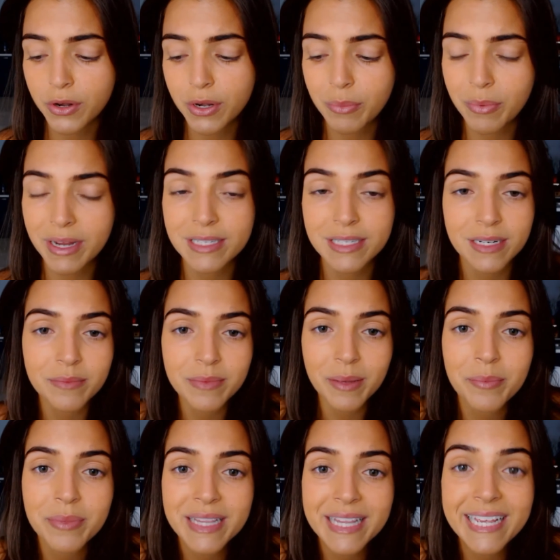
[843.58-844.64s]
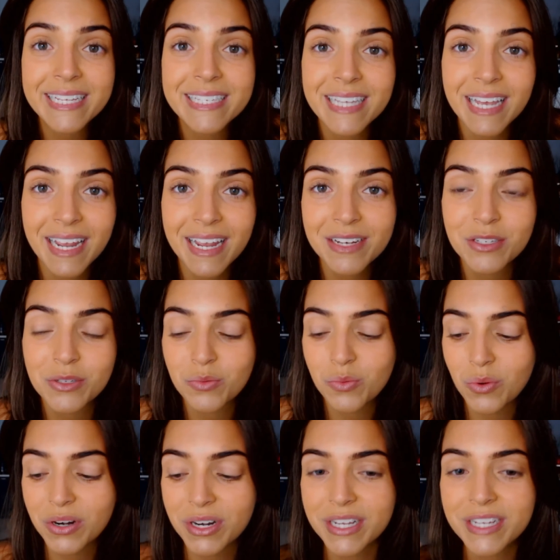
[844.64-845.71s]
the only brands that I'm like, please, like I just
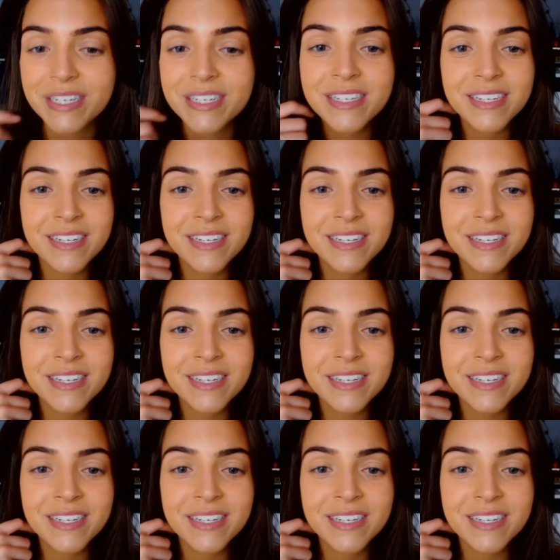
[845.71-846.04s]
want it.